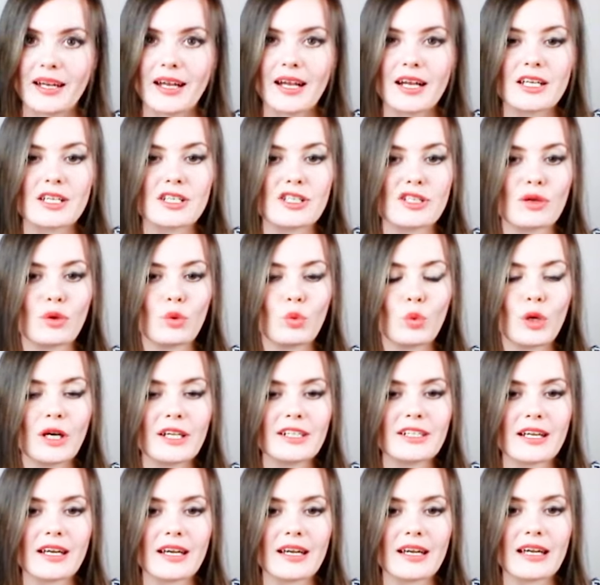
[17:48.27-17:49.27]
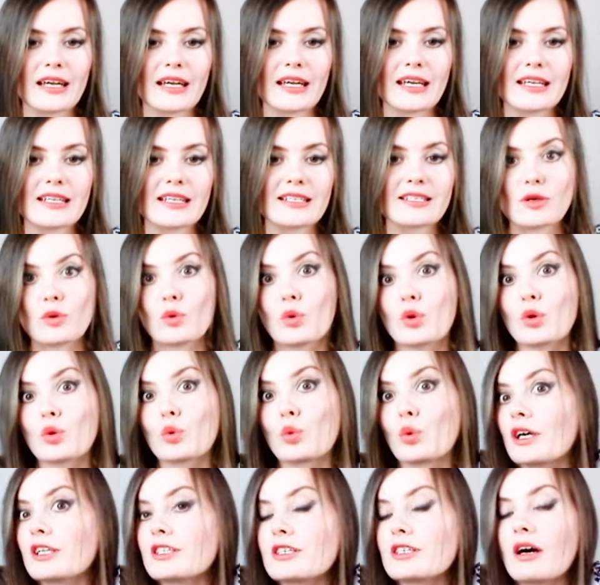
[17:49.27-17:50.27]
So what is or
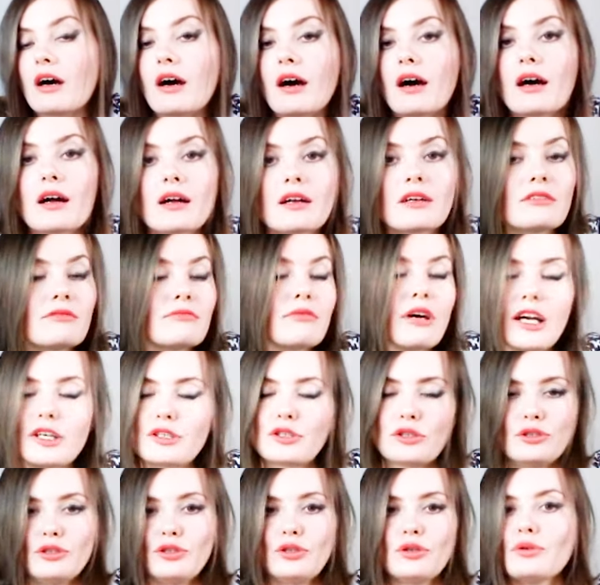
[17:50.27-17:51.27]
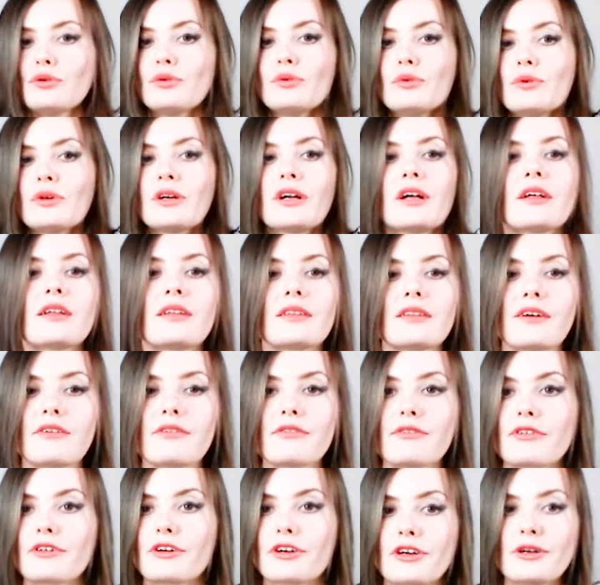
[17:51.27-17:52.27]
what are, I don't know, the
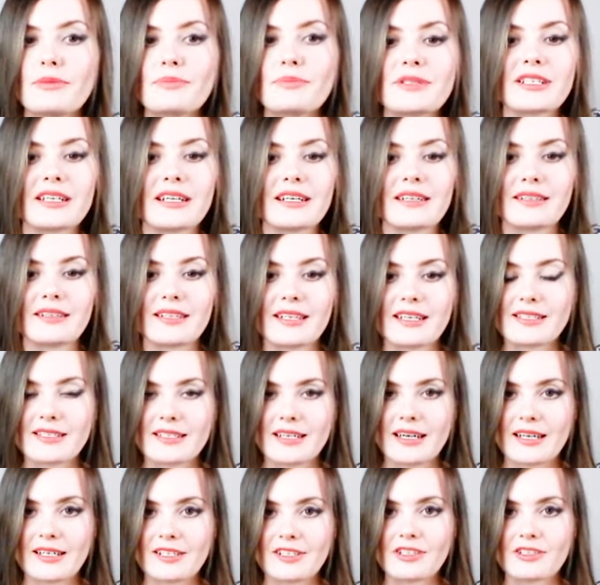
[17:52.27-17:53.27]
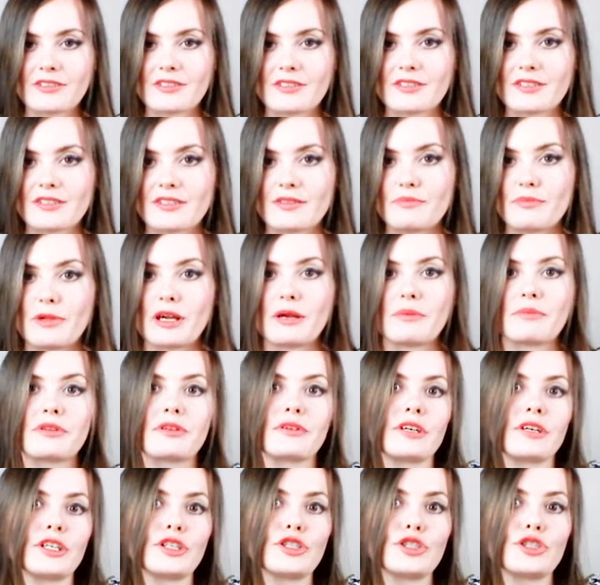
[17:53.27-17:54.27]
verbs in this sentence? Maybe
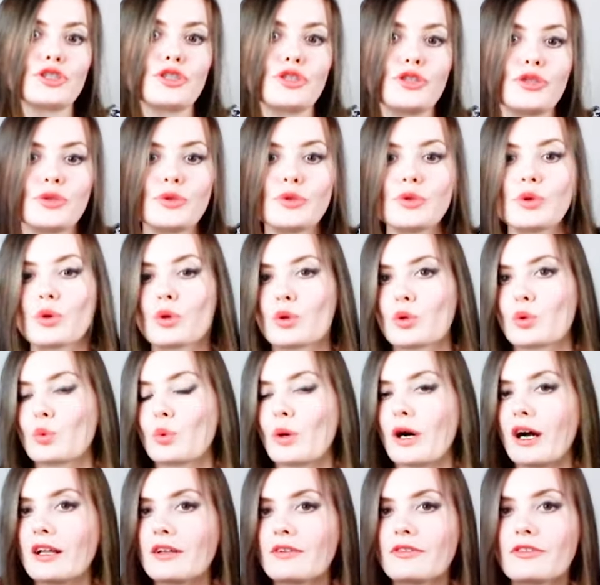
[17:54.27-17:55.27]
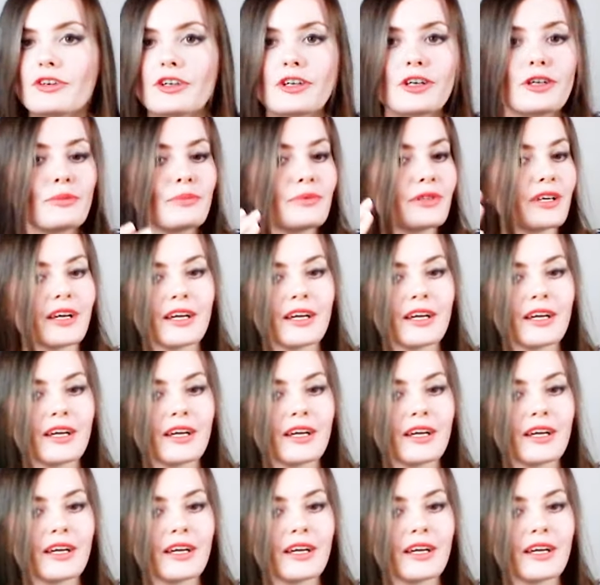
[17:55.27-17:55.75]
there are 2 or 1 verb.